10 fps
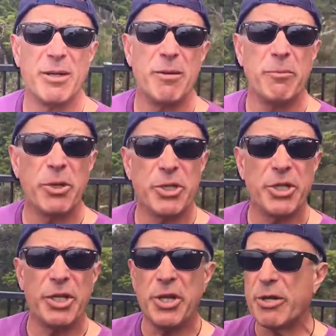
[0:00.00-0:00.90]
Because
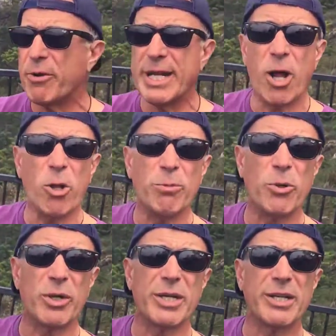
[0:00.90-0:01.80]
you could read a whole
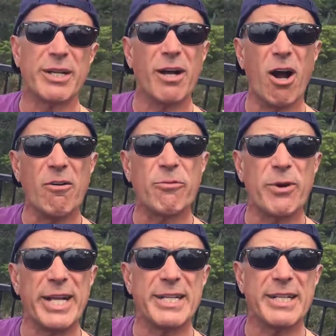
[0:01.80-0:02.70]
book. I've
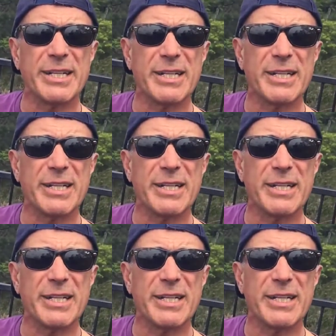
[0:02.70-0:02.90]
read